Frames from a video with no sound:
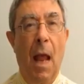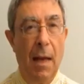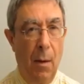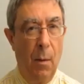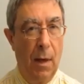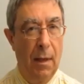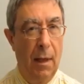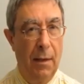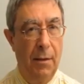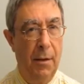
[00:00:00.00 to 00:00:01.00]
Now what
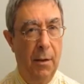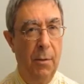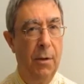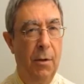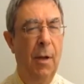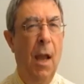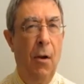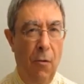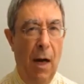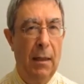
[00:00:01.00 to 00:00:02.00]
I'd like to do is to
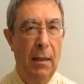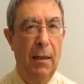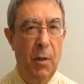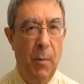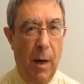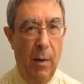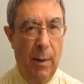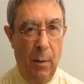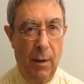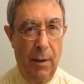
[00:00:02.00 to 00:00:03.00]
try a little
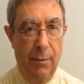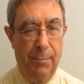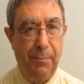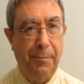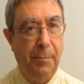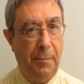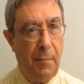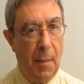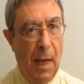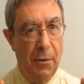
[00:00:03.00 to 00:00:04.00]
experiment with you
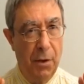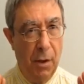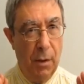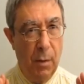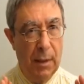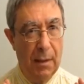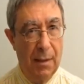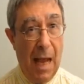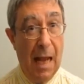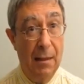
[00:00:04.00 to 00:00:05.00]
and show you
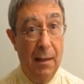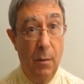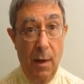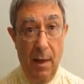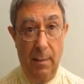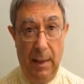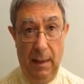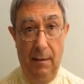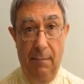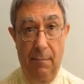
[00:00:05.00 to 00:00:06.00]
exactly what I
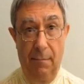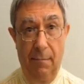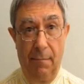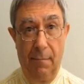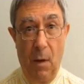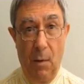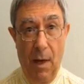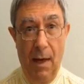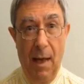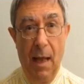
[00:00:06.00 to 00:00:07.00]
mean.
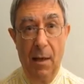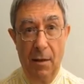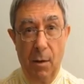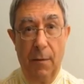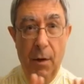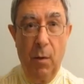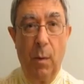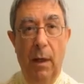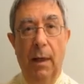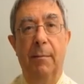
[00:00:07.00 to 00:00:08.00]
Okay? So if you're
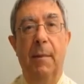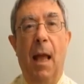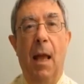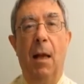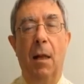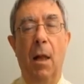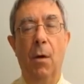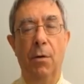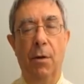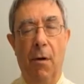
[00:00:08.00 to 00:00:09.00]
willing,
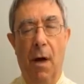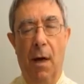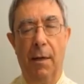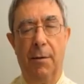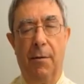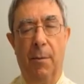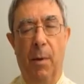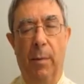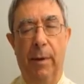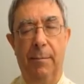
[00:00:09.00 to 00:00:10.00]
close your eyes for a
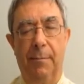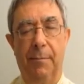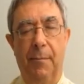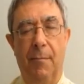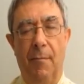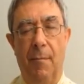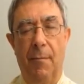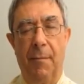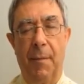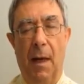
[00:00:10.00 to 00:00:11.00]
moment,
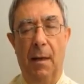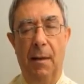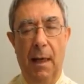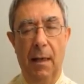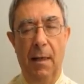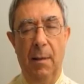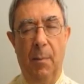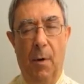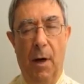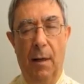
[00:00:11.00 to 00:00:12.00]
take a
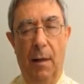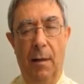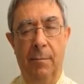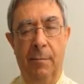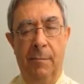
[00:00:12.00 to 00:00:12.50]
deep breath,